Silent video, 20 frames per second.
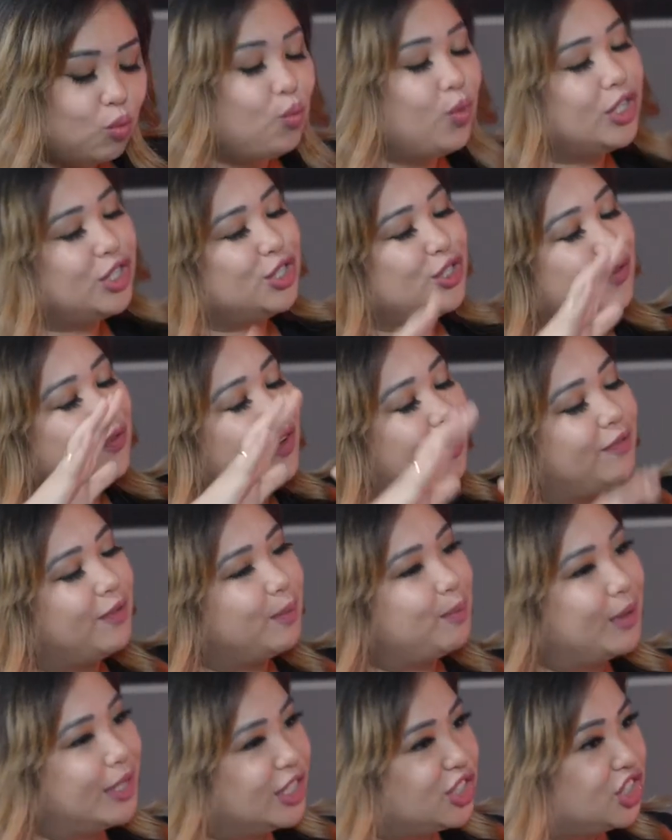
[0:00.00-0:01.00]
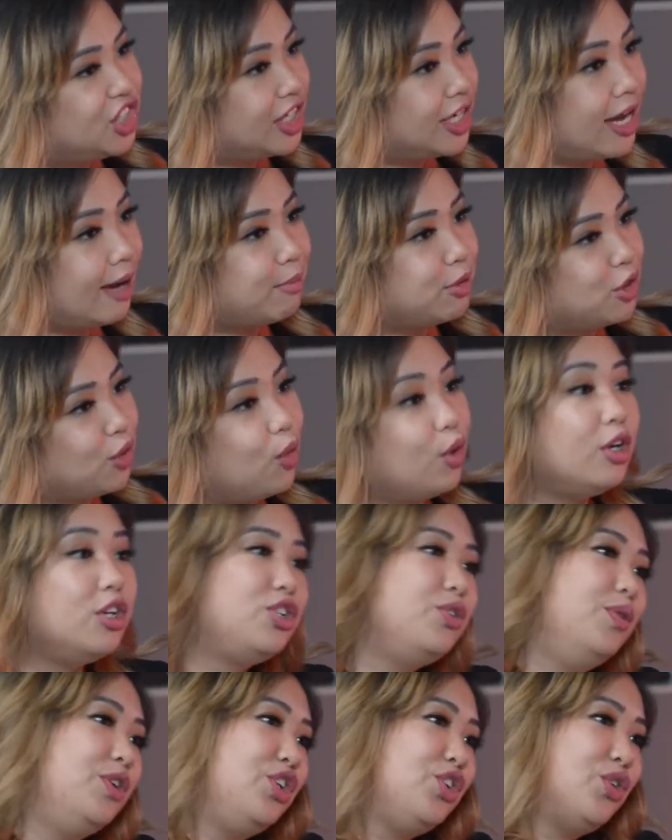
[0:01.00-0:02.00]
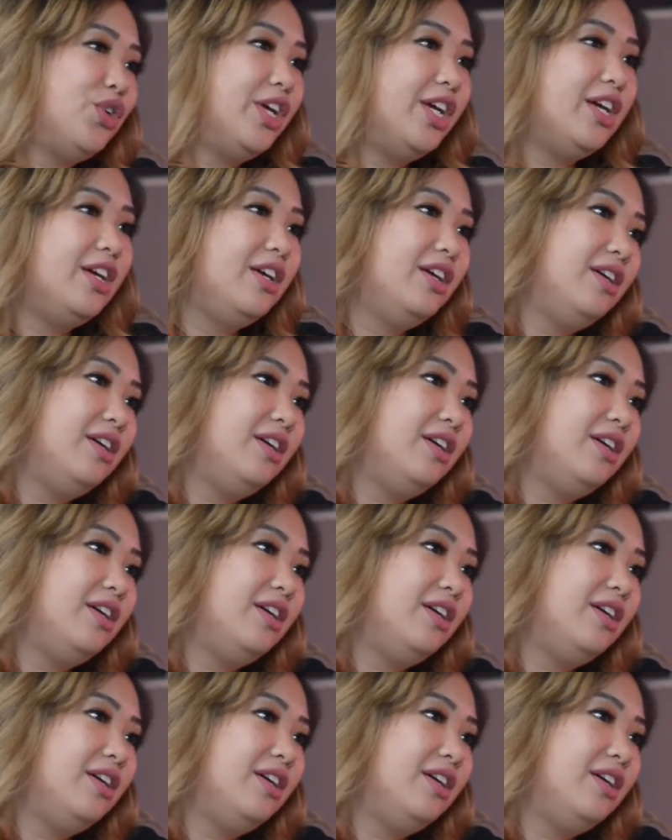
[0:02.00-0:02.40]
What's your favorite place to capture or to enjoy?